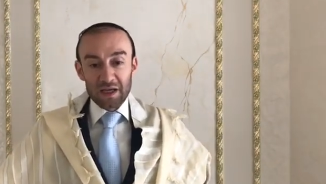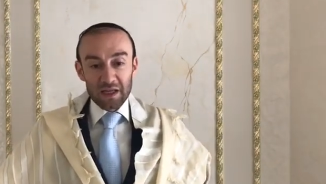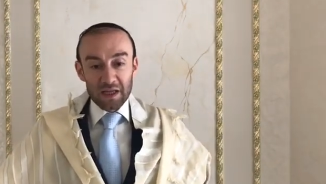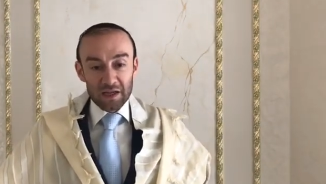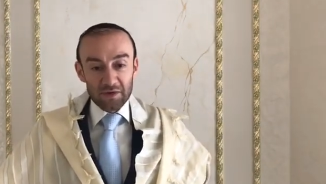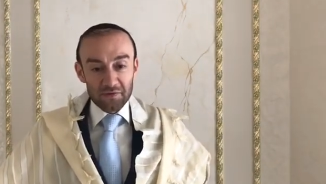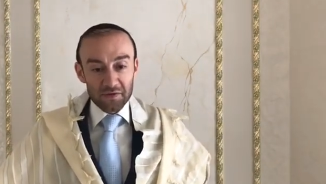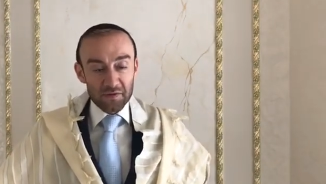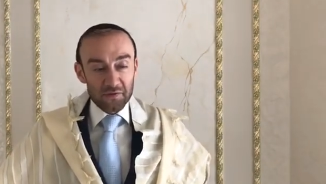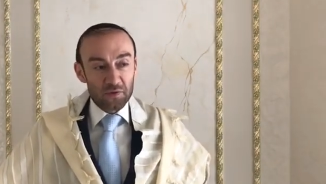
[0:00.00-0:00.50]

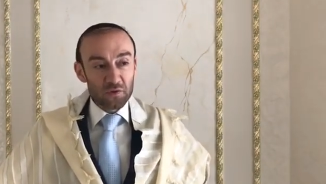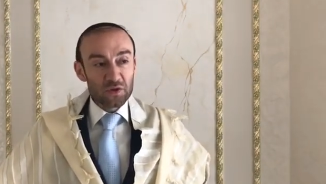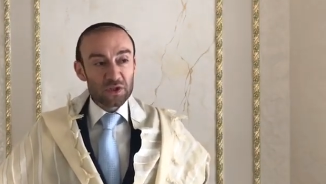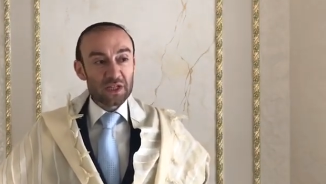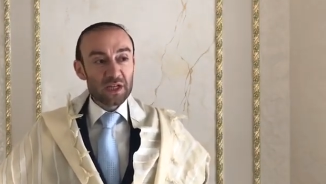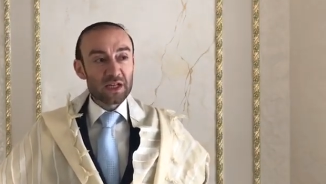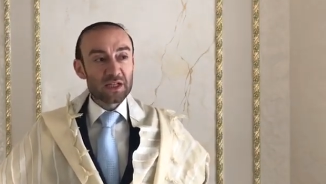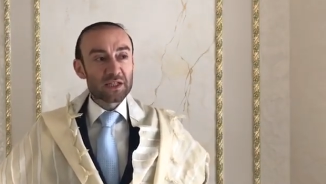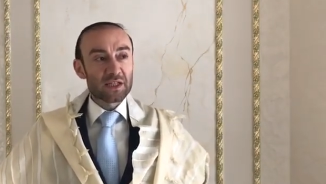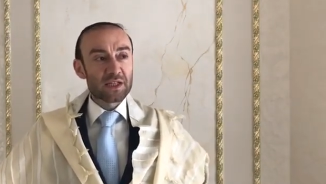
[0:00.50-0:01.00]
Every few
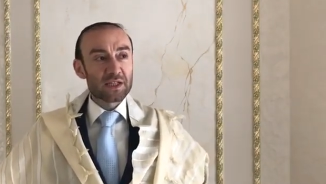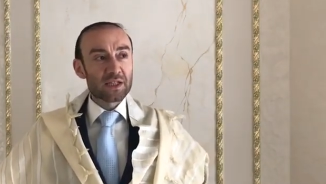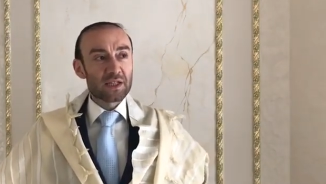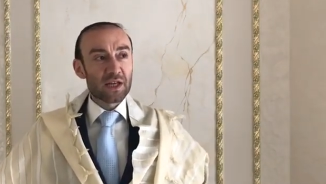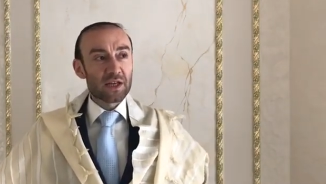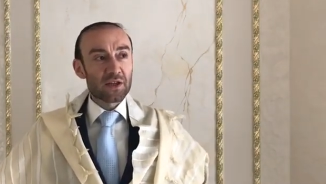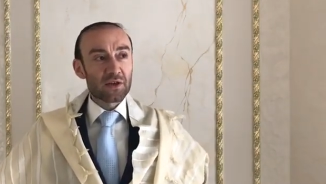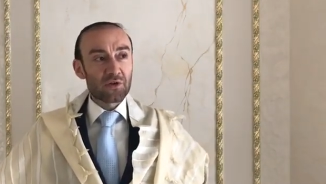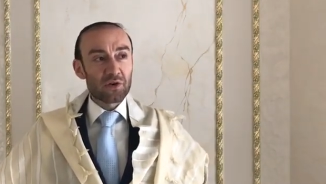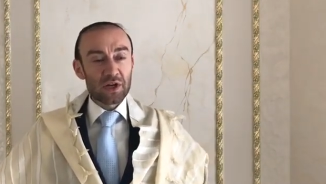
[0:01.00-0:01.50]
seconds there's
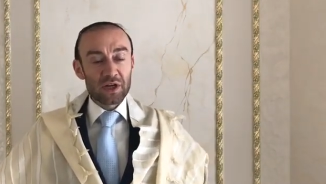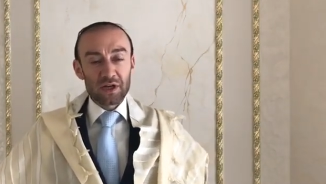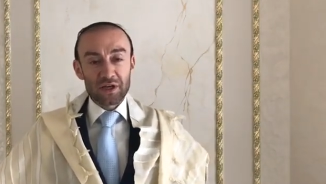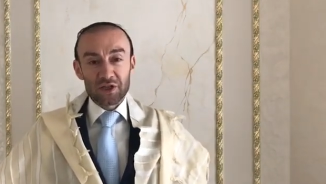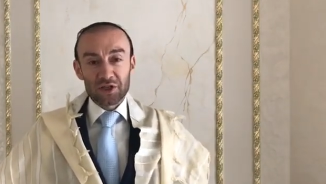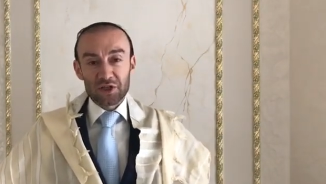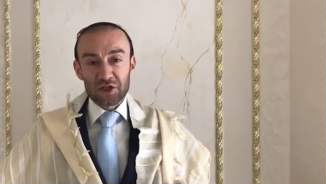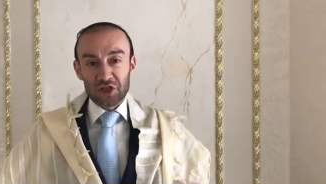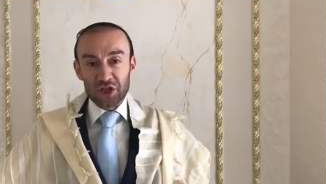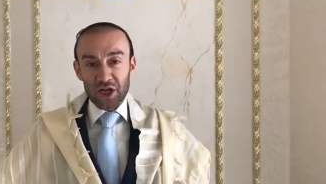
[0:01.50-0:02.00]
another ring on
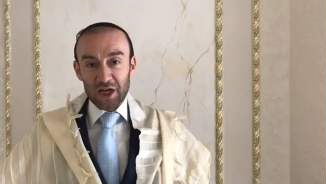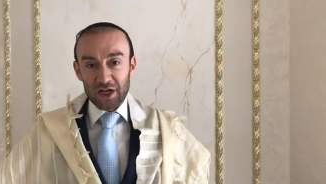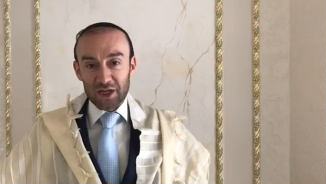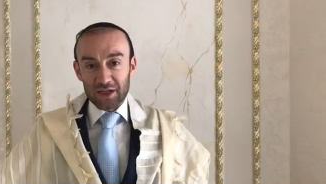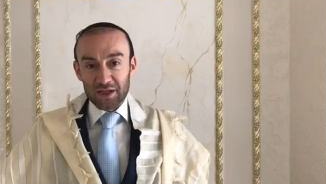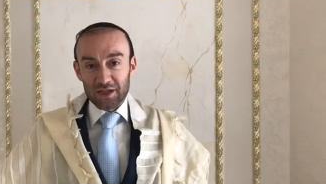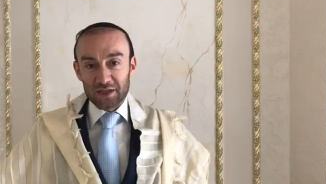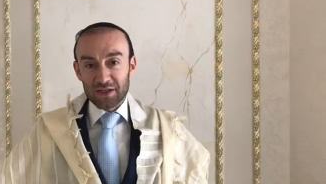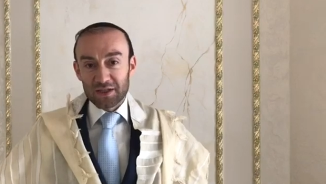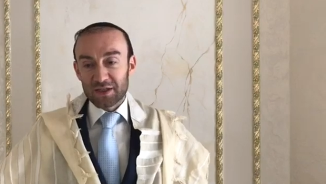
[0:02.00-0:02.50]
the
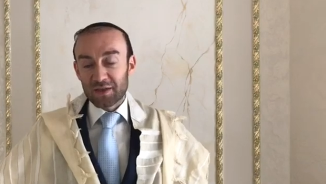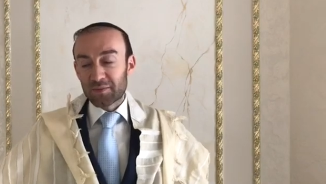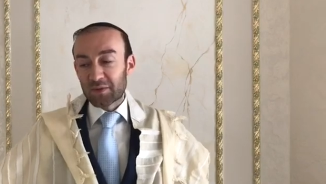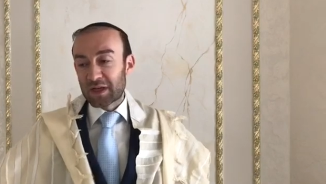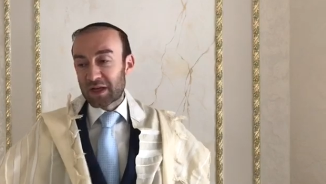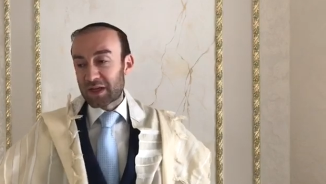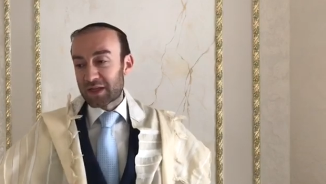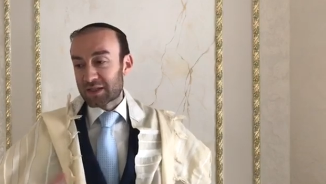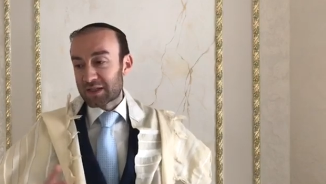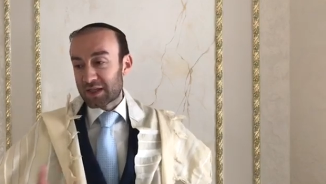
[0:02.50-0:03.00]
chat.
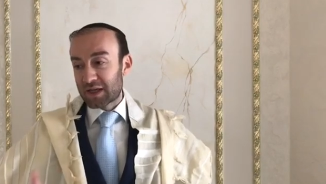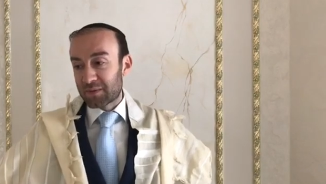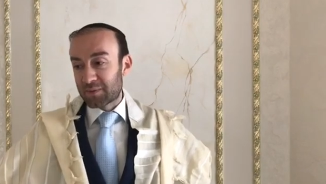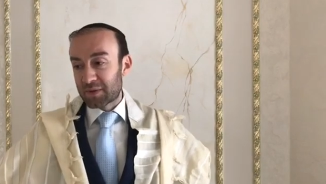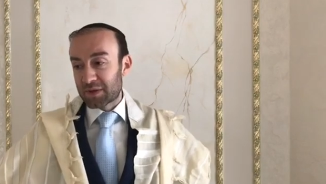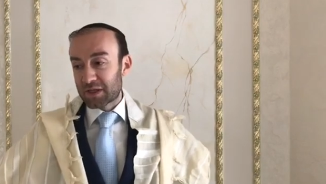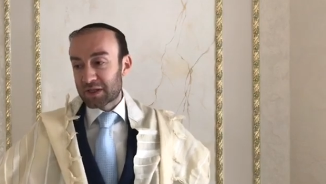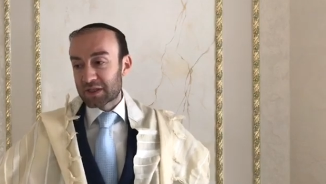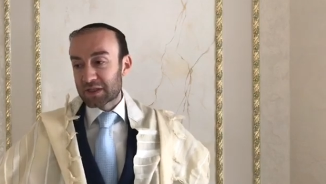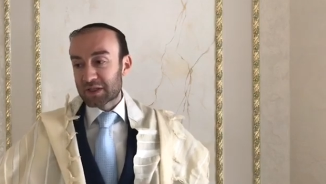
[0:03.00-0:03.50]
Something else
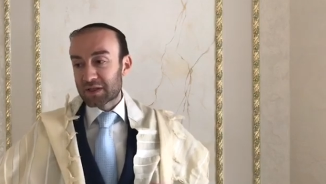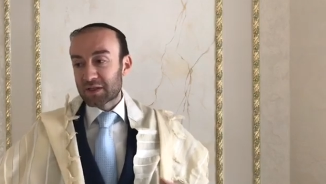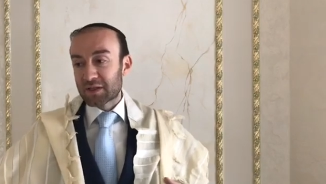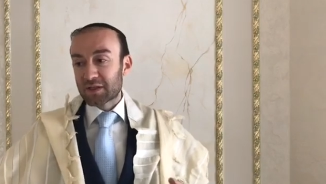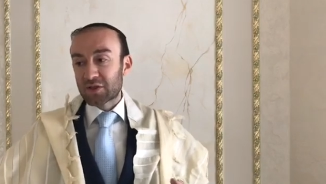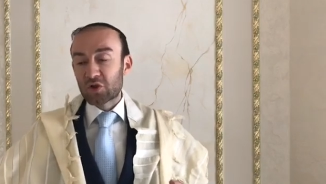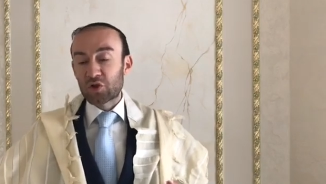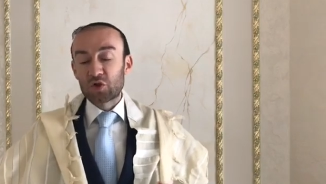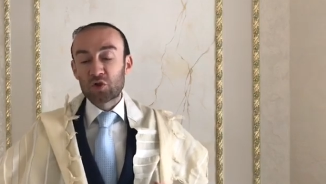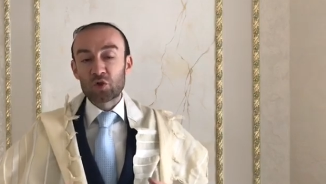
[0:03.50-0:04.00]
happened. There's
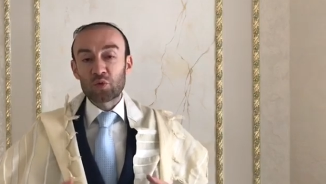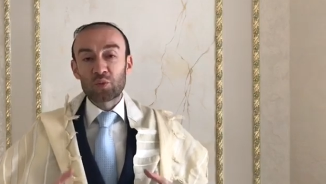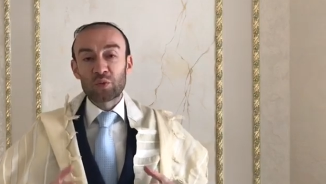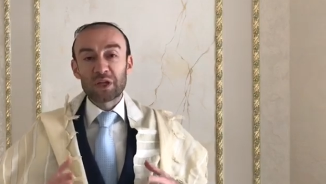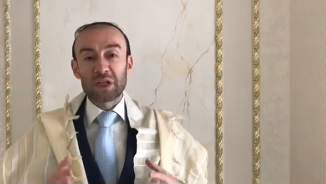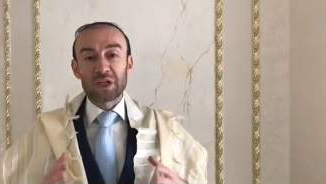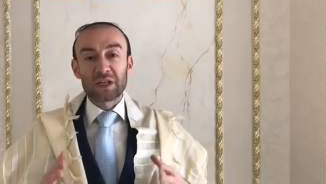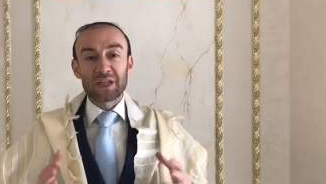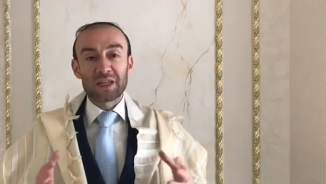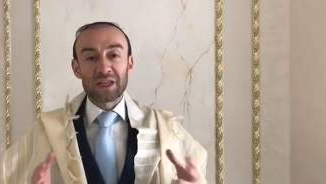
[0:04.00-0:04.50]
too
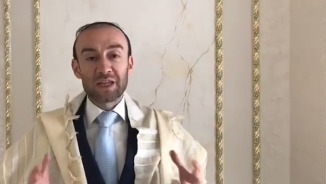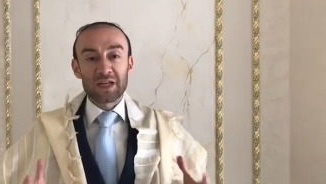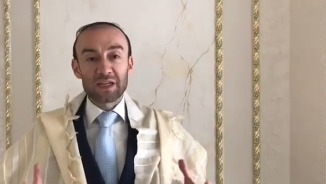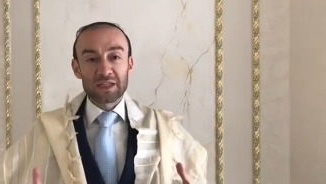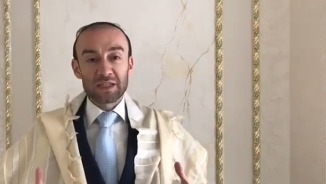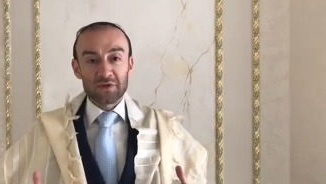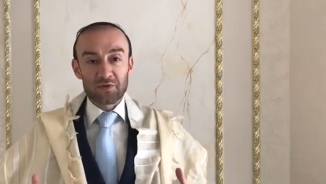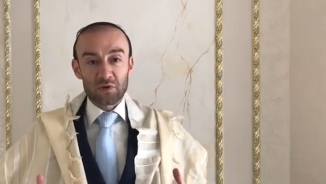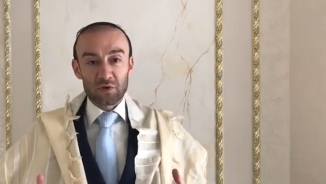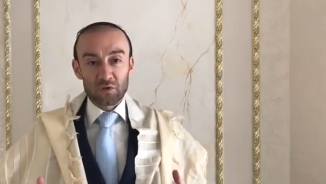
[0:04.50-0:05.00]
many
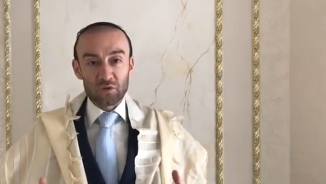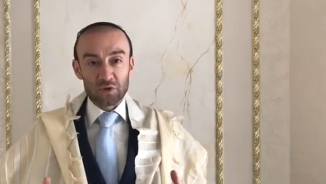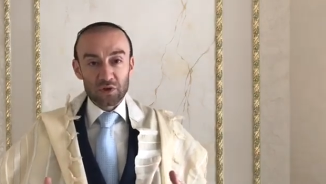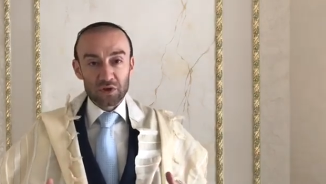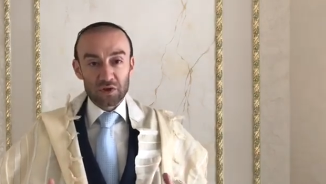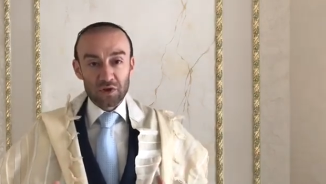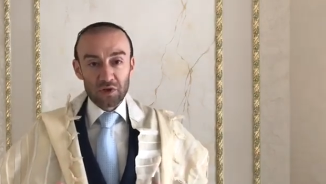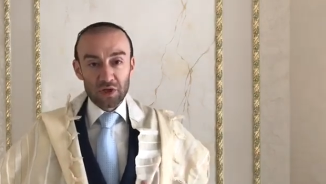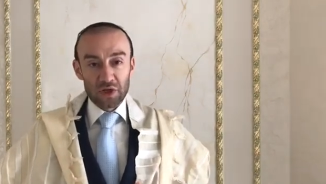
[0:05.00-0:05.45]
negative news.